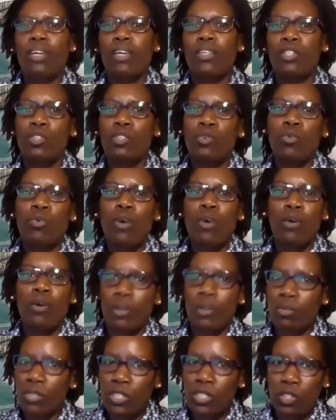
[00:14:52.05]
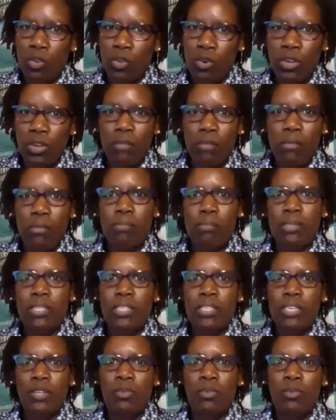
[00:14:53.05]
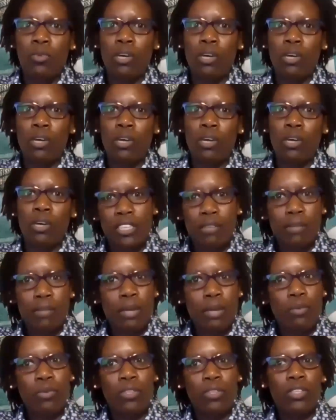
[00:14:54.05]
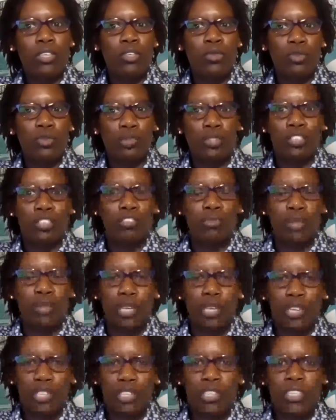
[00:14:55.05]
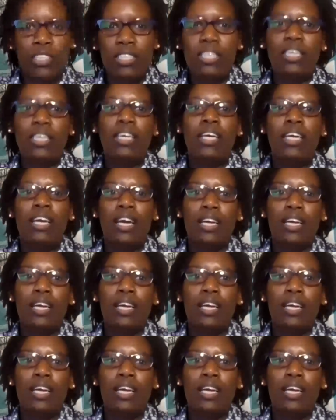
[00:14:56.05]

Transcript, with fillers: And so I'll, I'll, just call them up and say, look, I'm starting my own thing. Could you give me agency?